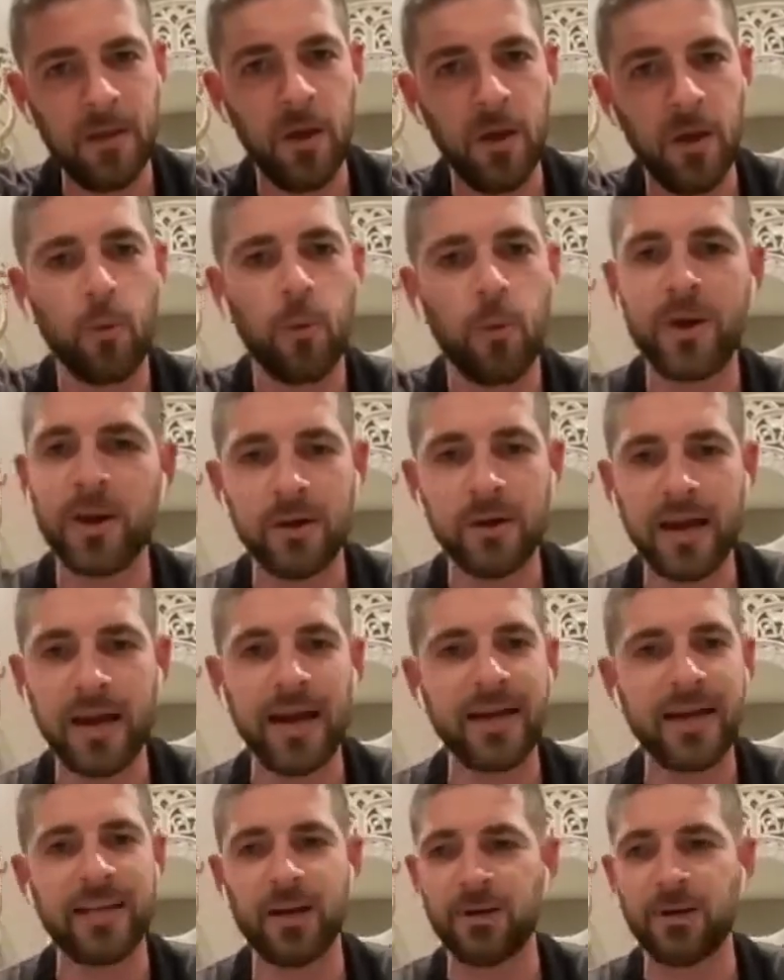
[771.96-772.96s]
We are not
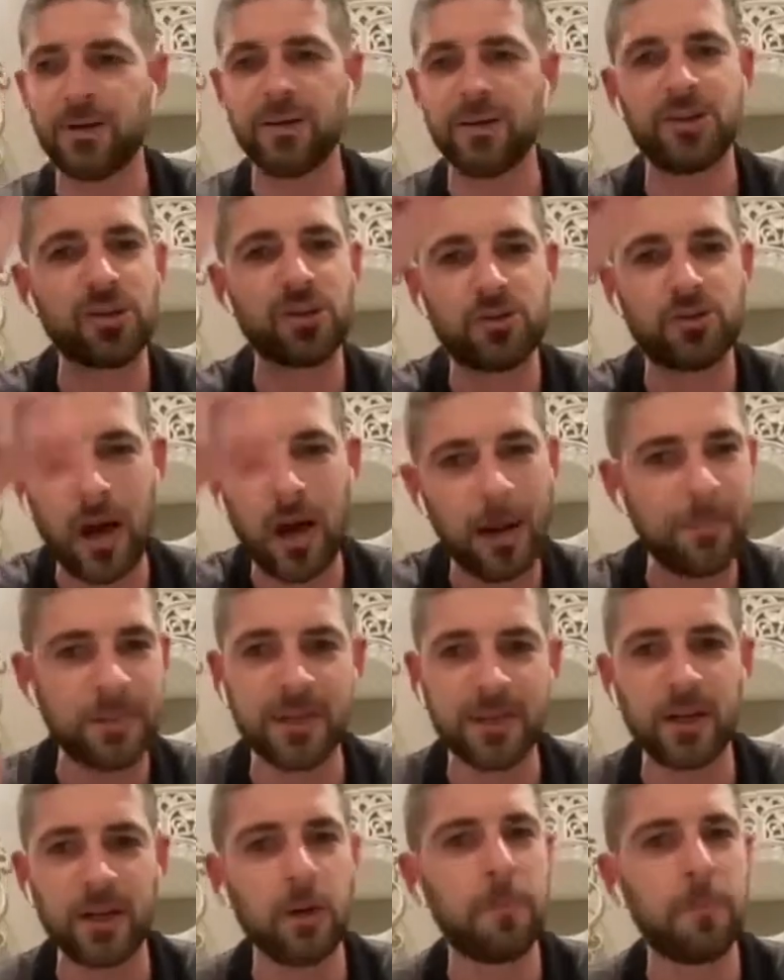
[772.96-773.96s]
here to just drop
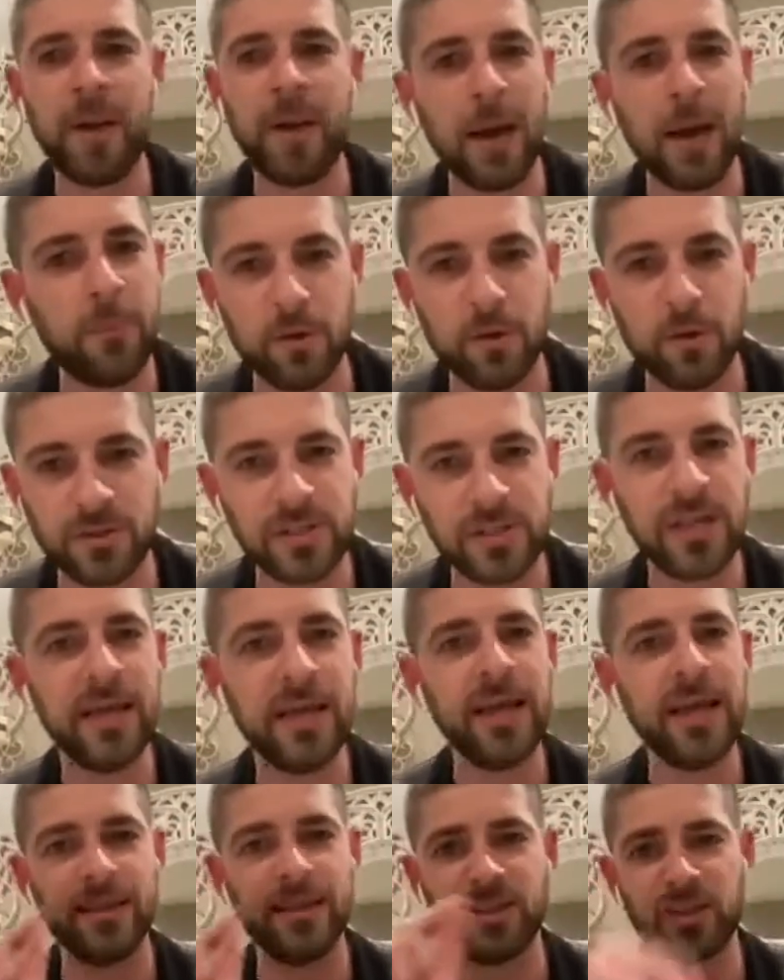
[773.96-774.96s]
little pebbles
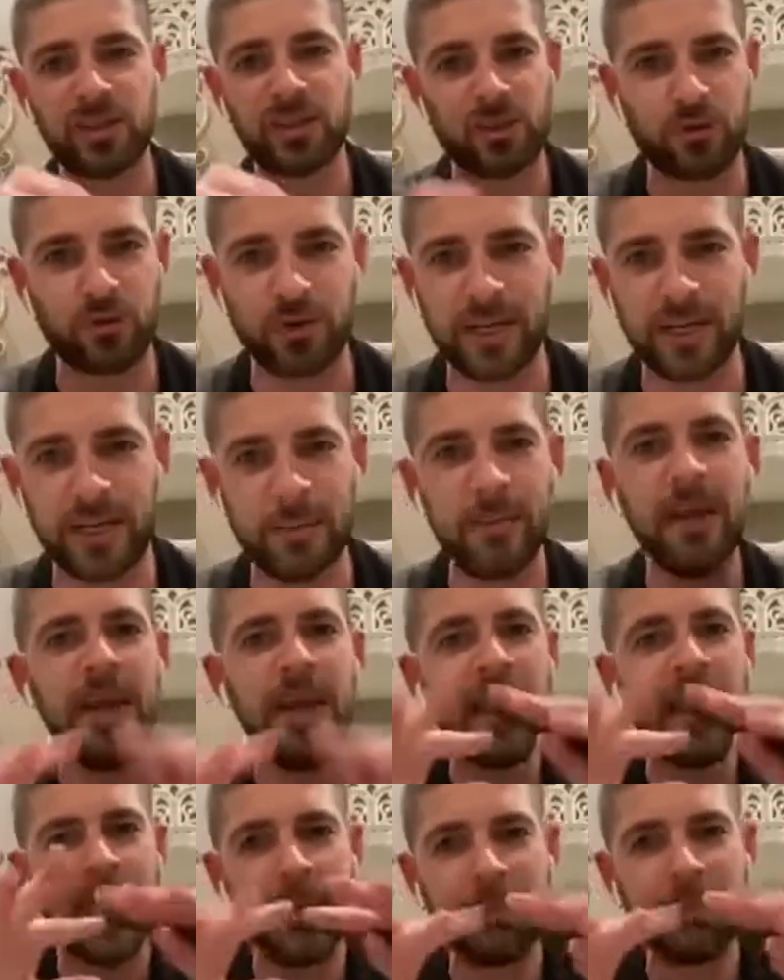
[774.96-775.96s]
in the stream
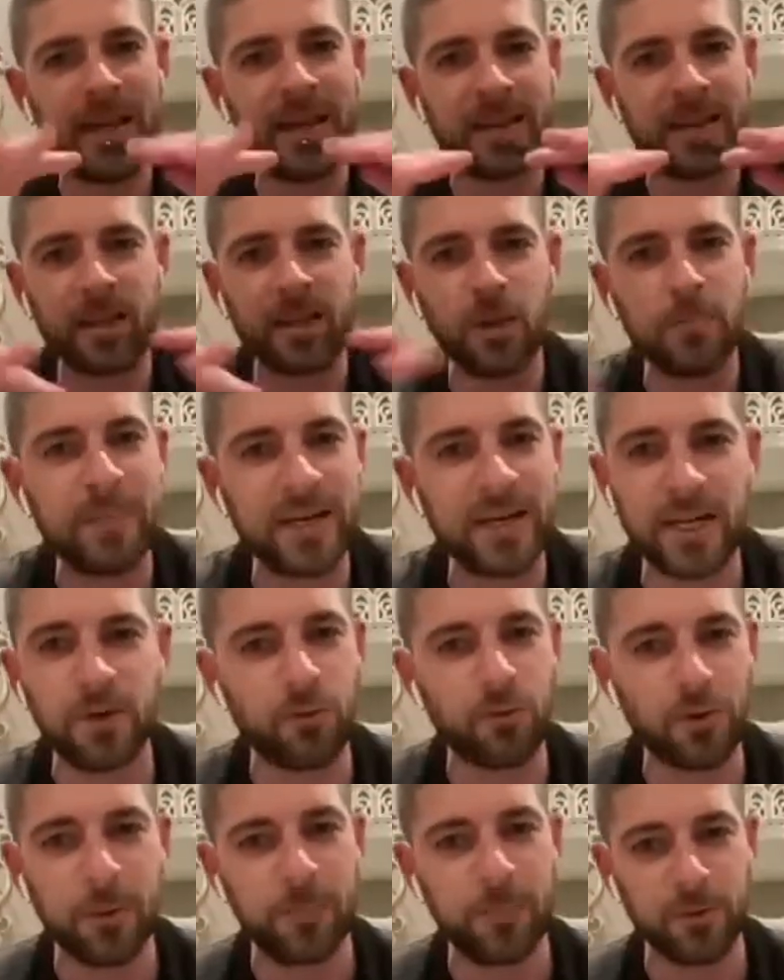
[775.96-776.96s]
and make little mini
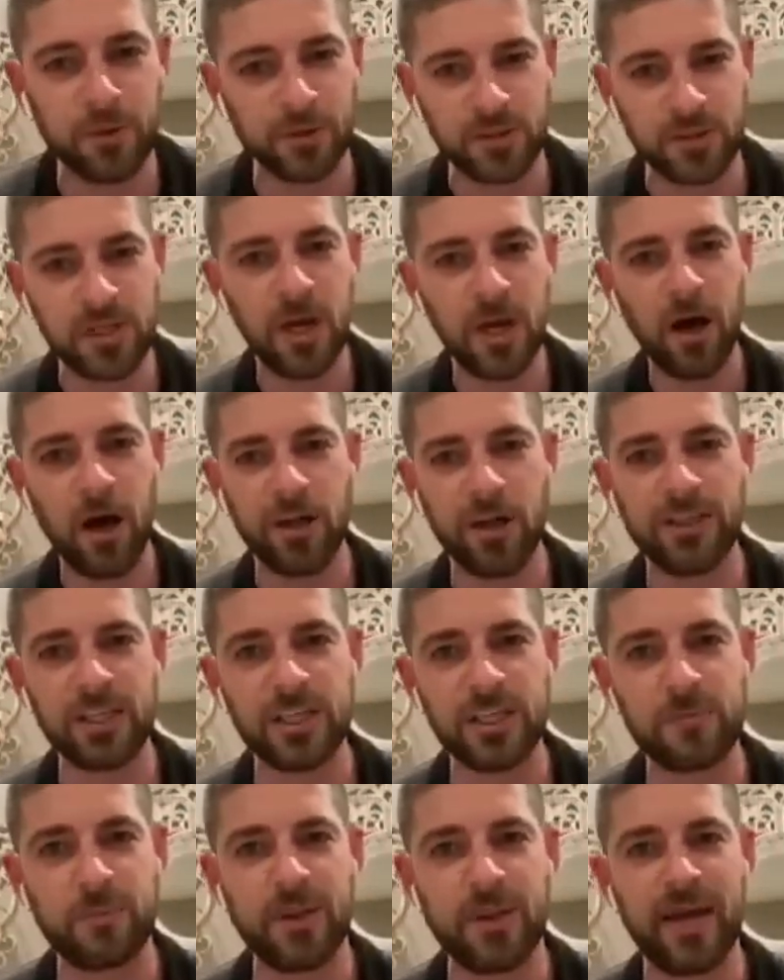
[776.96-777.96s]
ripples on this
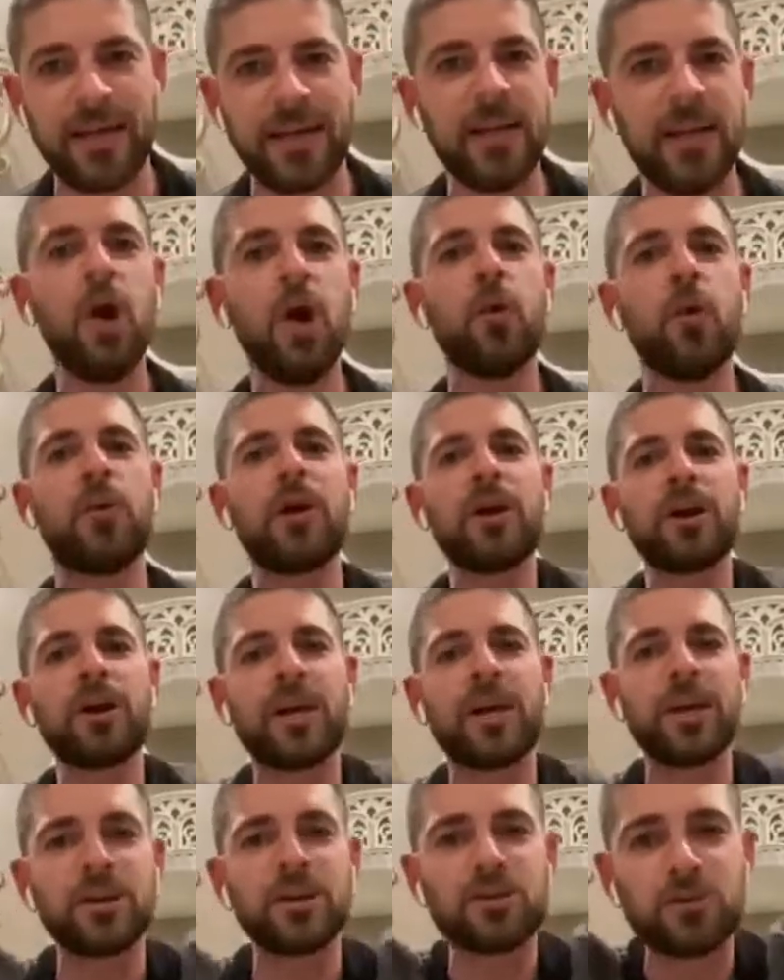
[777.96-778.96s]
planet. We are
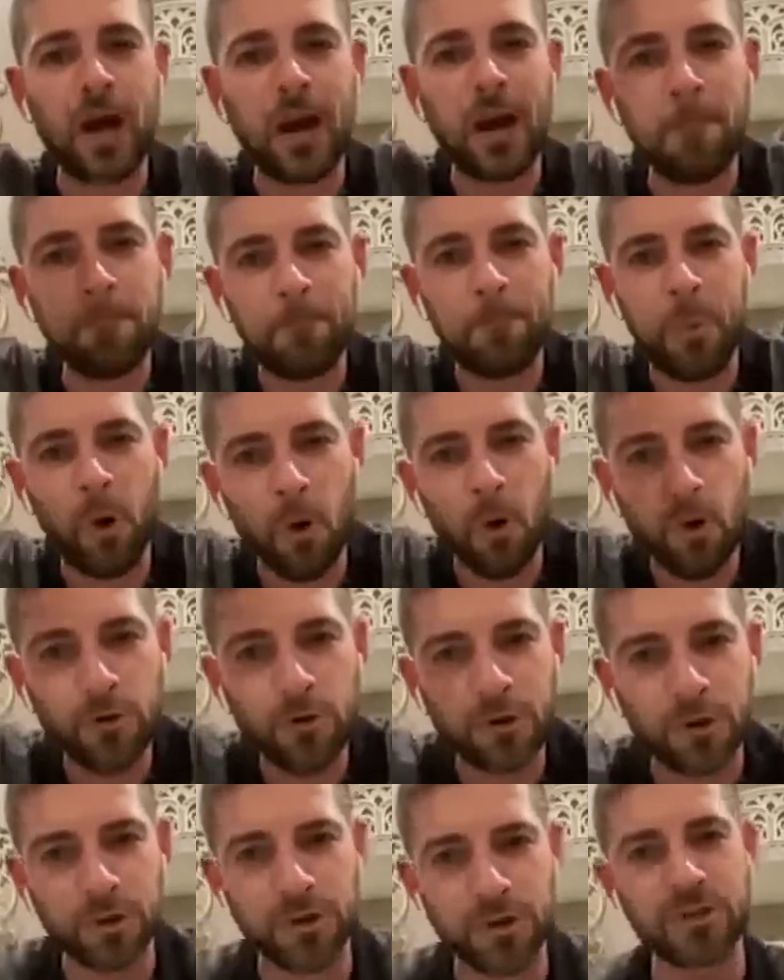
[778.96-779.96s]
here to drop
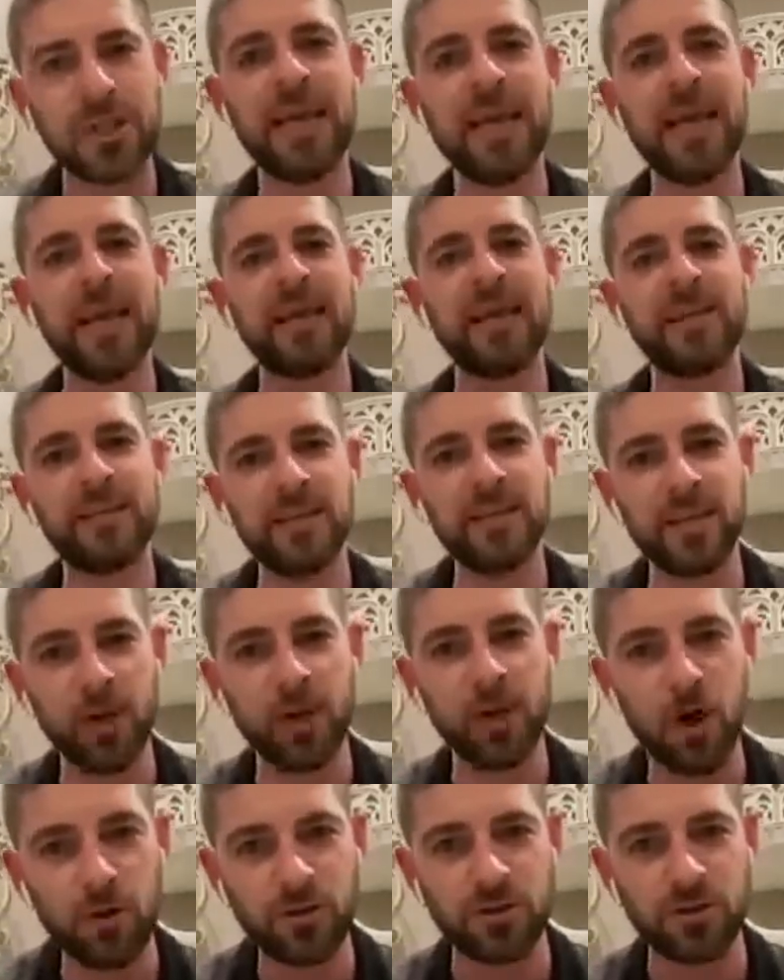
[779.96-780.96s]
boulders into the
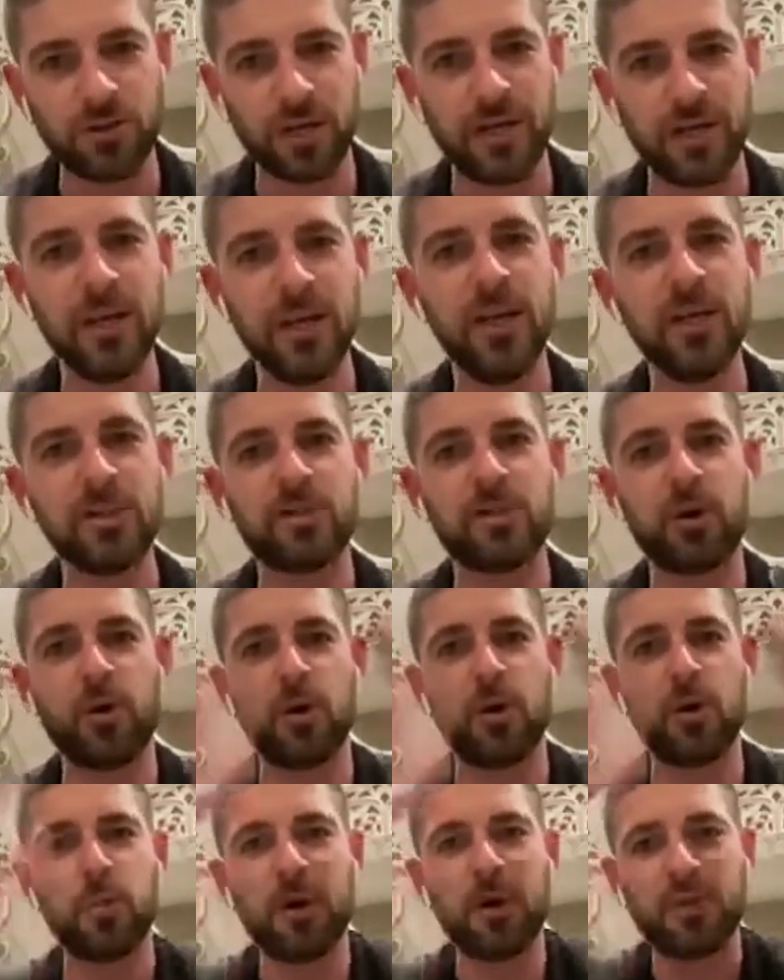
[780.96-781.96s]
ocean, so
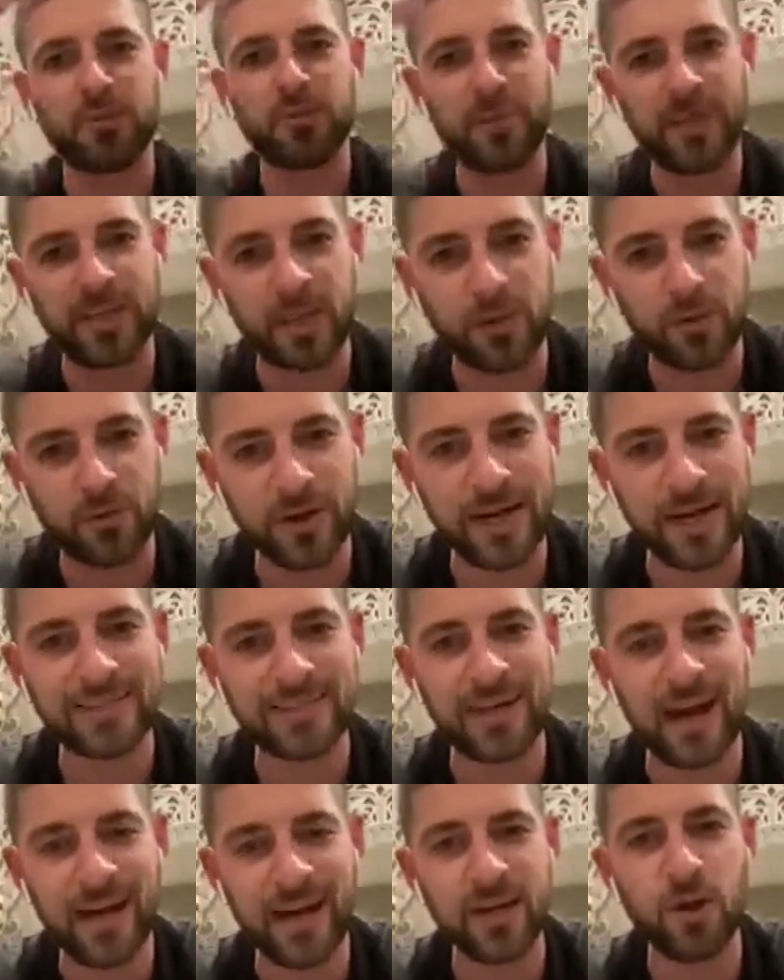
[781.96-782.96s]
in which we can create
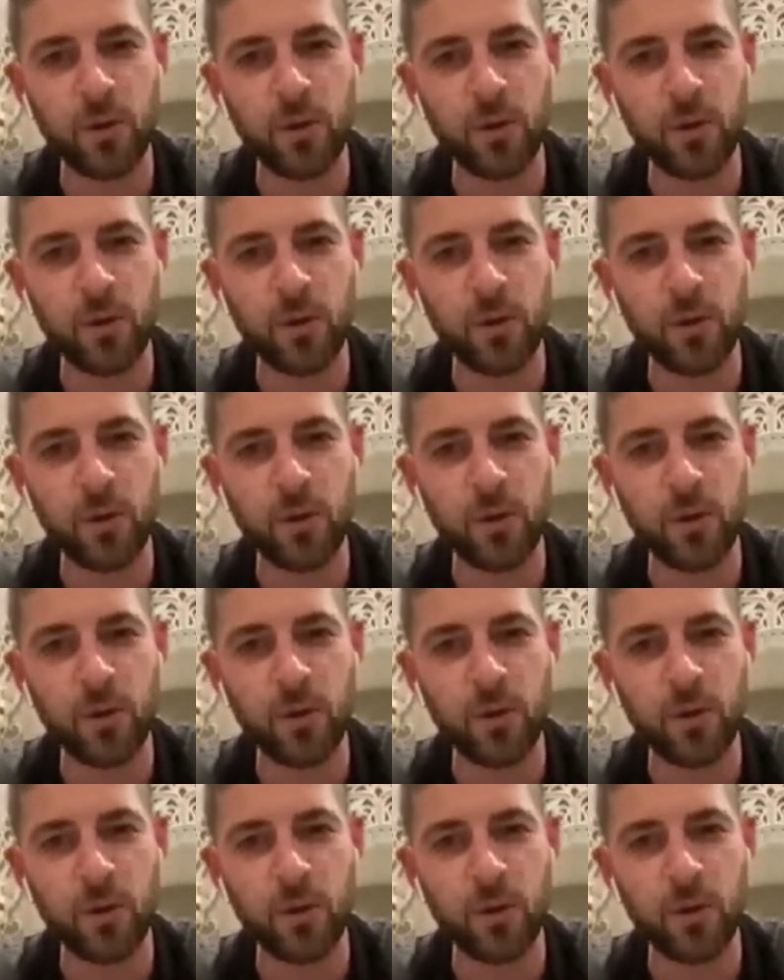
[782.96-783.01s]
tidal